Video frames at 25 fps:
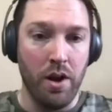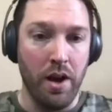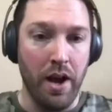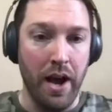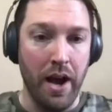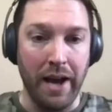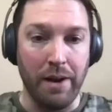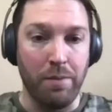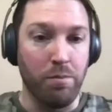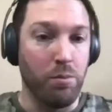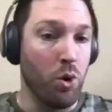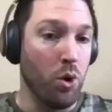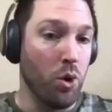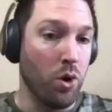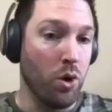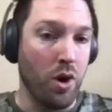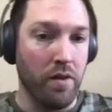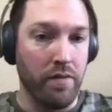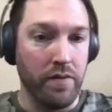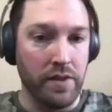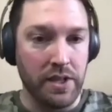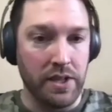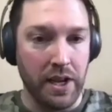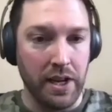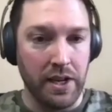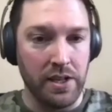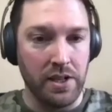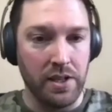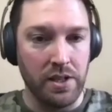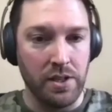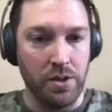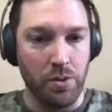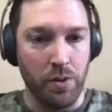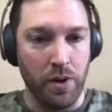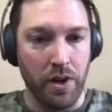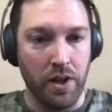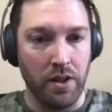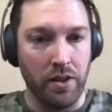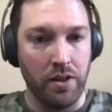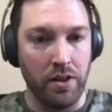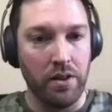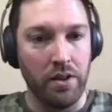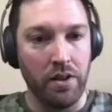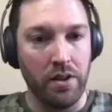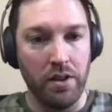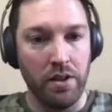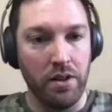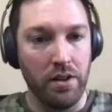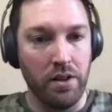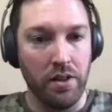had more conversations with
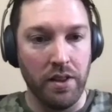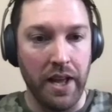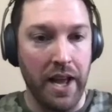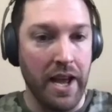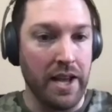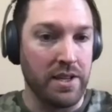the